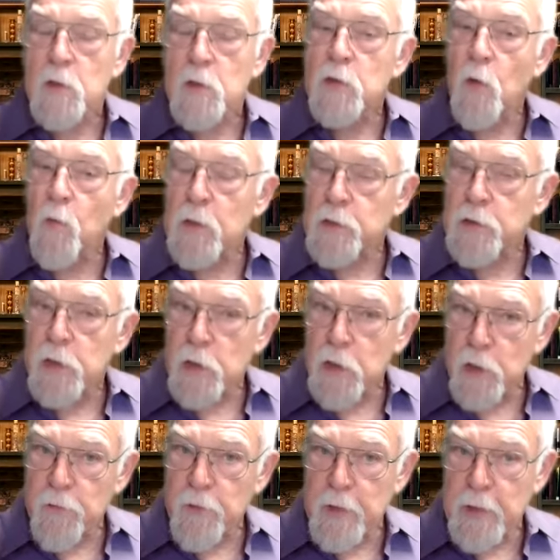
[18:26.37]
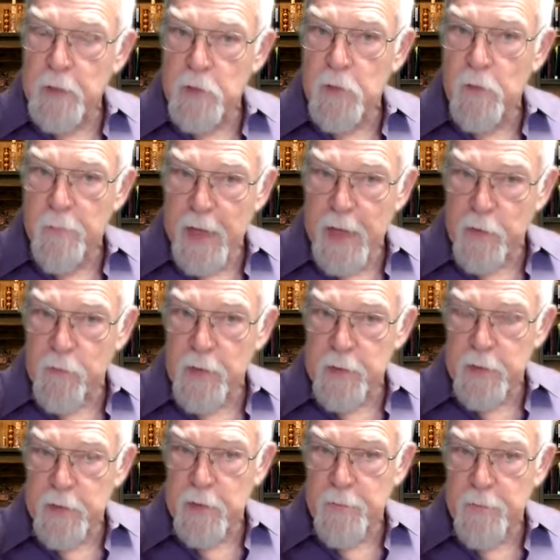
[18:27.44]
So we're securing into
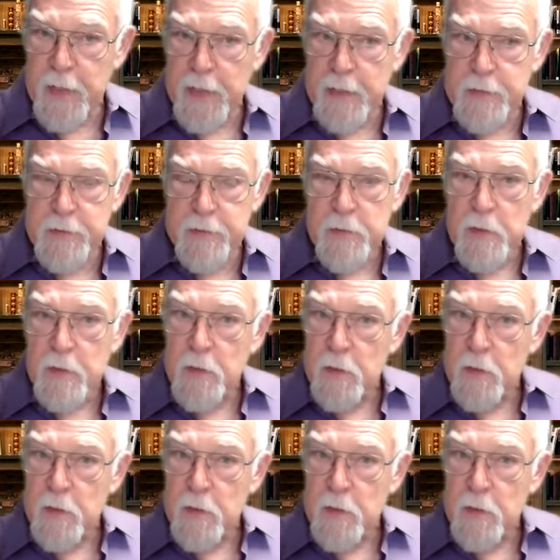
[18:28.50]
background in the past